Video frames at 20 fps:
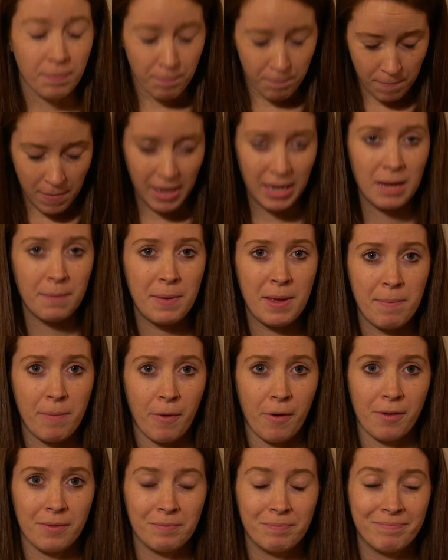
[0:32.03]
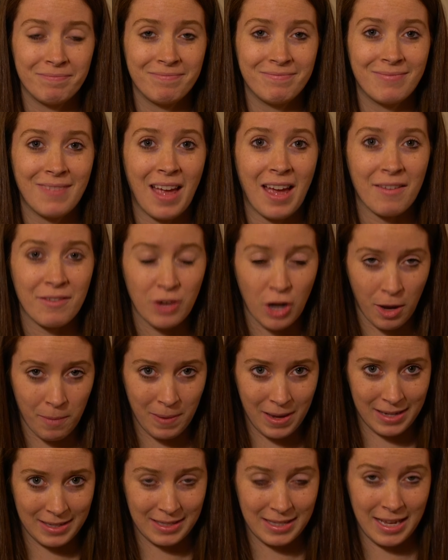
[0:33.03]
Many people have not
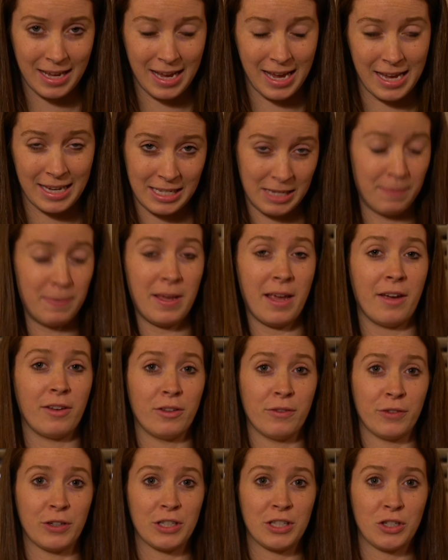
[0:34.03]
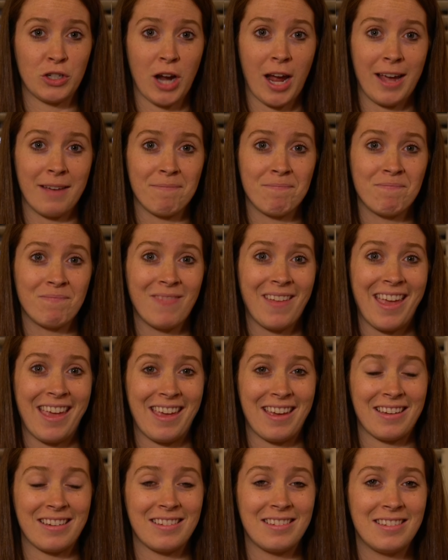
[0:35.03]
passed the edTPA on the first try
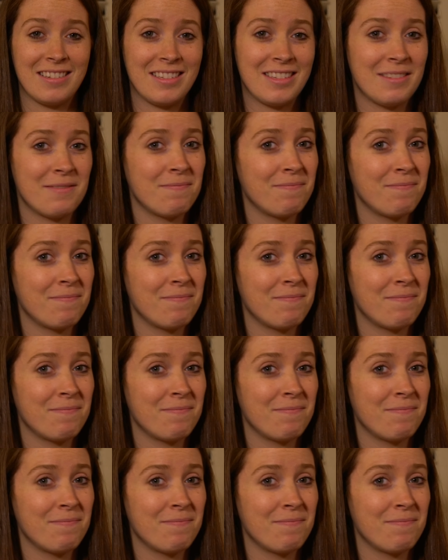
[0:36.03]
and